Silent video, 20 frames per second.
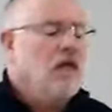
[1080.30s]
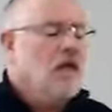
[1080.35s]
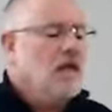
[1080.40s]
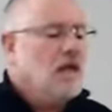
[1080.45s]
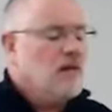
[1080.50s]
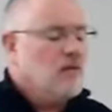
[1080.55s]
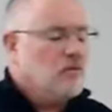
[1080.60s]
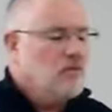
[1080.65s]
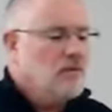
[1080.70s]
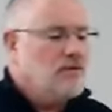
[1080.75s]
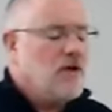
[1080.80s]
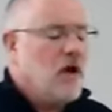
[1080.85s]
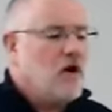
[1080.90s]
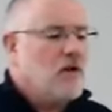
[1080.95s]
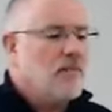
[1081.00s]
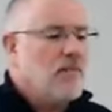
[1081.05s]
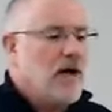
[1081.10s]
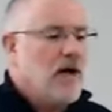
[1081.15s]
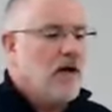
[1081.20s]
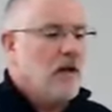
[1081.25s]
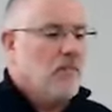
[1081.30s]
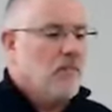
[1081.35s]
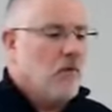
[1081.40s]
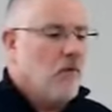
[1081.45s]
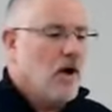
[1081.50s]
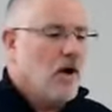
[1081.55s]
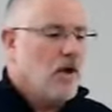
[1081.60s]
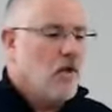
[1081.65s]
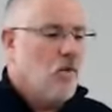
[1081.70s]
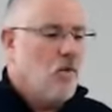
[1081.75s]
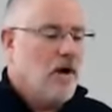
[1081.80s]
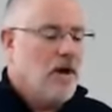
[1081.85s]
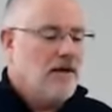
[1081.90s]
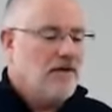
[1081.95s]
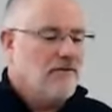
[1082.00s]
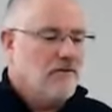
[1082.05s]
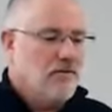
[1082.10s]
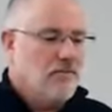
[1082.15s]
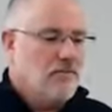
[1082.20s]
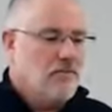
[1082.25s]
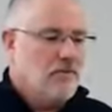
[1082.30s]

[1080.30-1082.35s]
And when we talk about a break away from